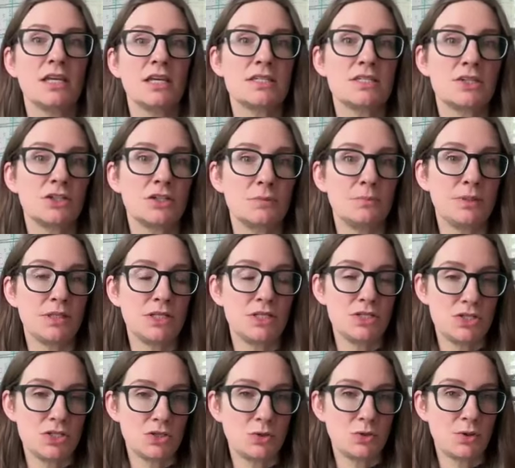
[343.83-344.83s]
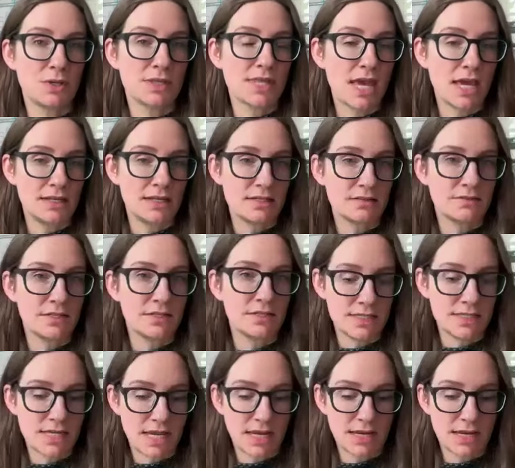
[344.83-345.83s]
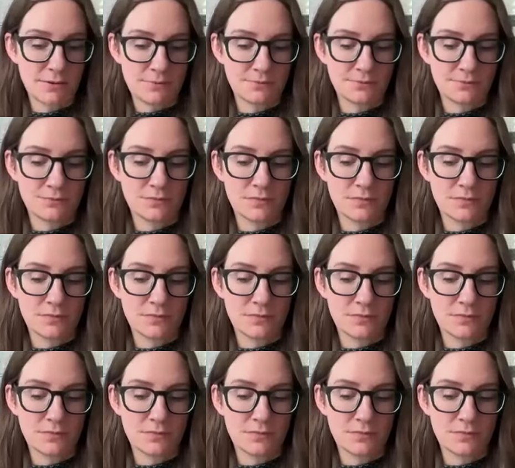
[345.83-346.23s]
is going to be due at the end of the day.